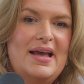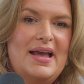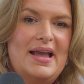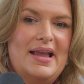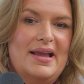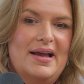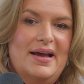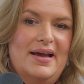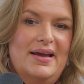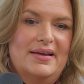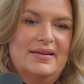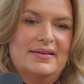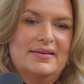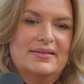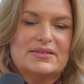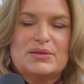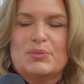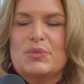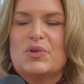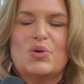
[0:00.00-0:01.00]

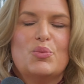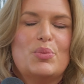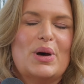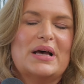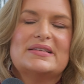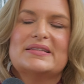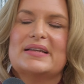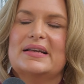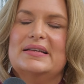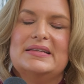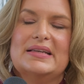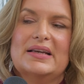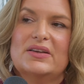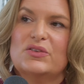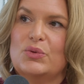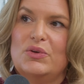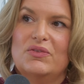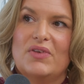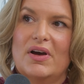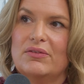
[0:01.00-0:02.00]
And some of the best
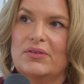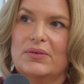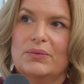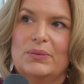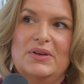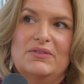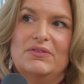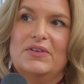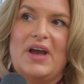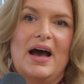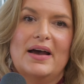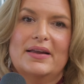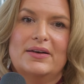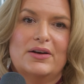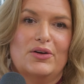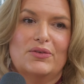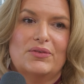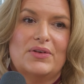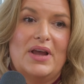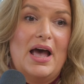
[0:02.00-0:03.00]
ideas we've
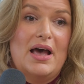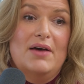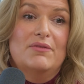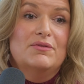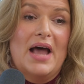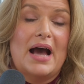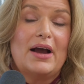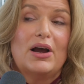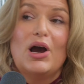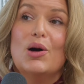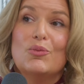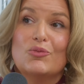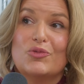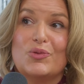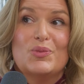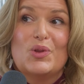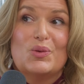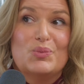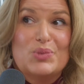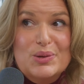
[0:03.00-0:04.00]
gotten have not come
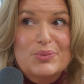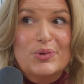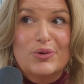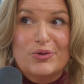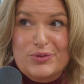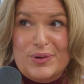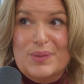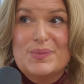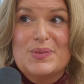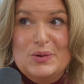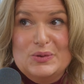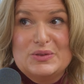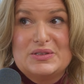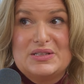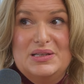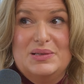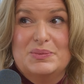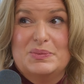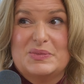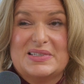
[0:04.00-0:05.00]
from the people from those
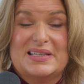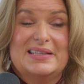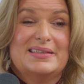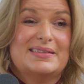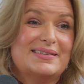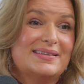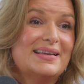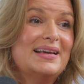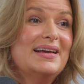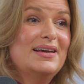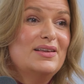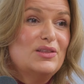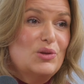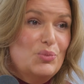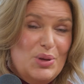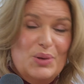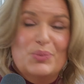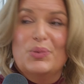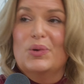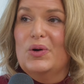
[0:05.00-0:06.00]
teams. It's the
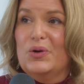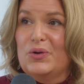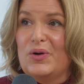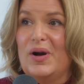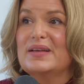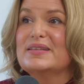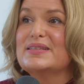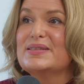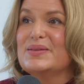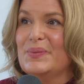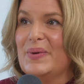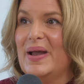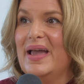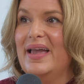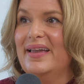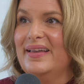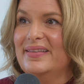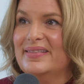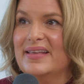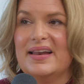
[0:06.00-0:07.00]
people across the
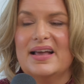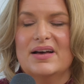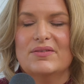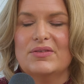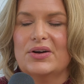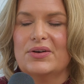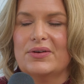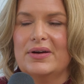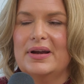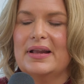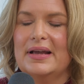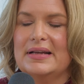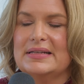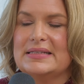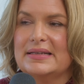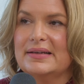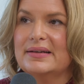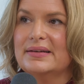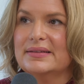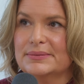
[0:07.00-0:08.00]
way that have a great
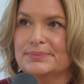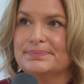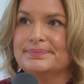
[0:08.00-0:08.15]
idea.